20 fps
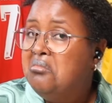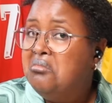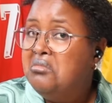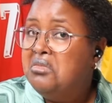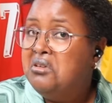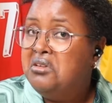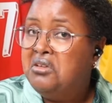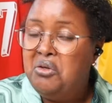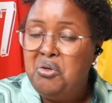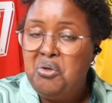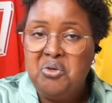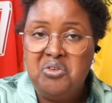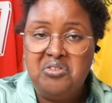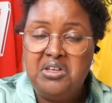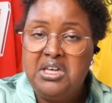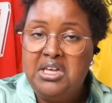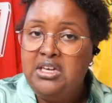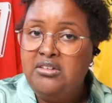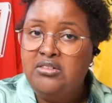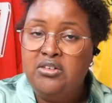do you
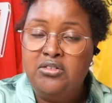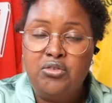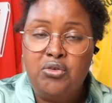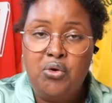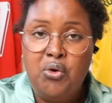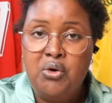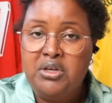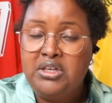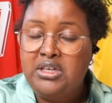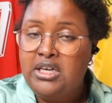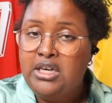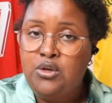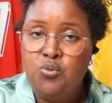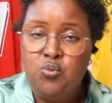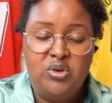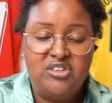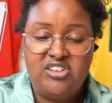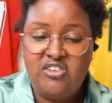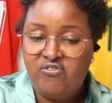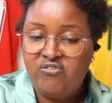think the third kit
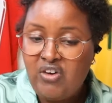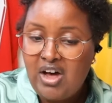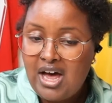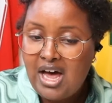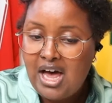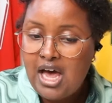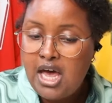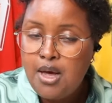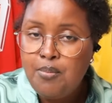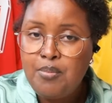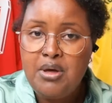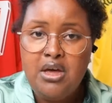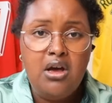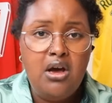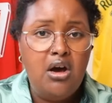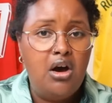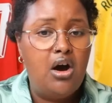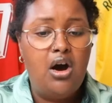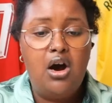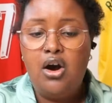was a vibe?
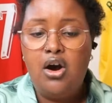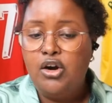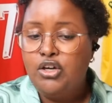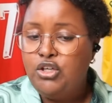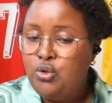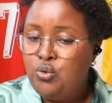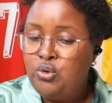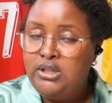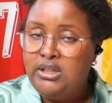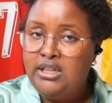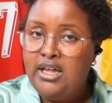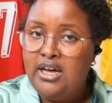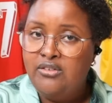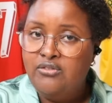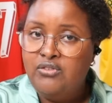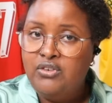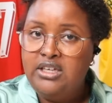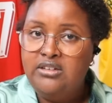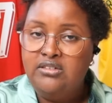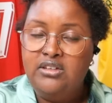Are you
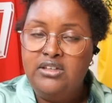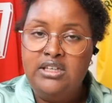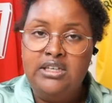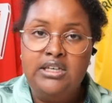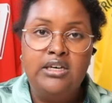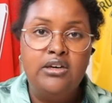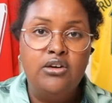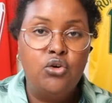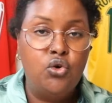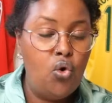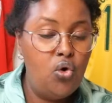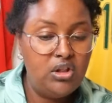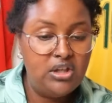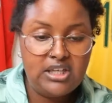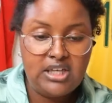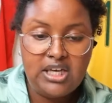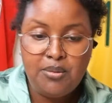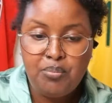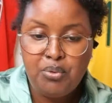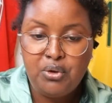loving the
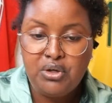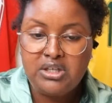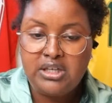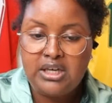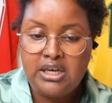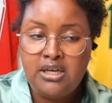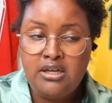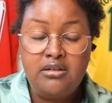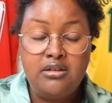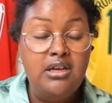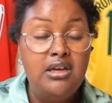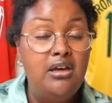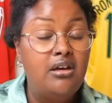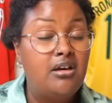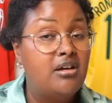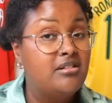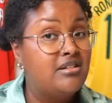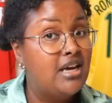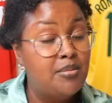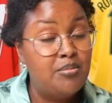goalkeeper kit?
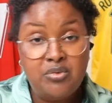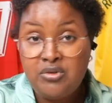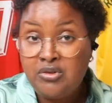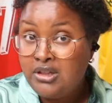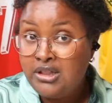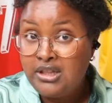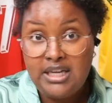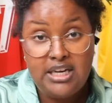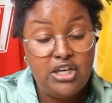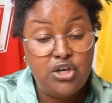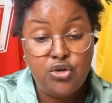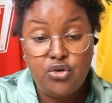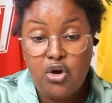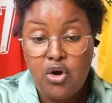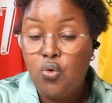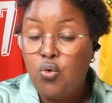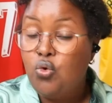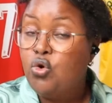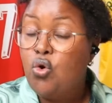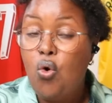Because I'm letting you
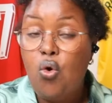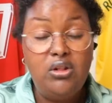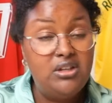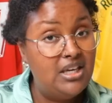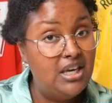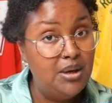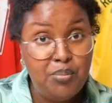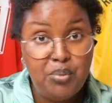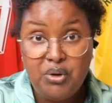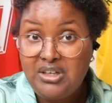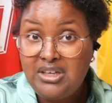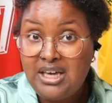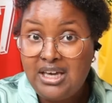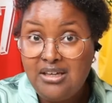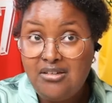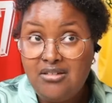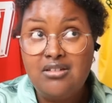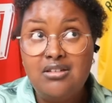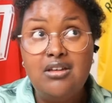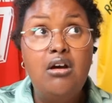know, goalkeeper
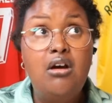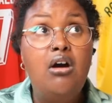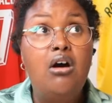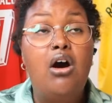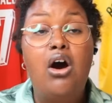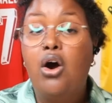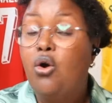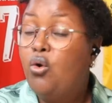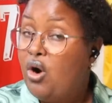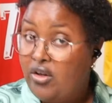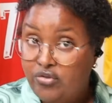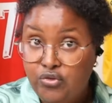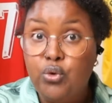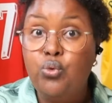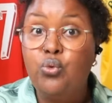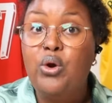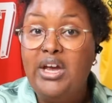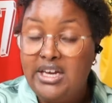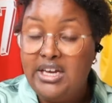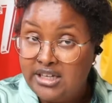kits are
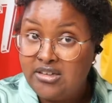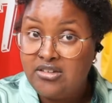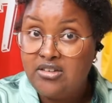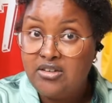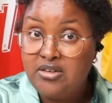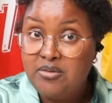underrated.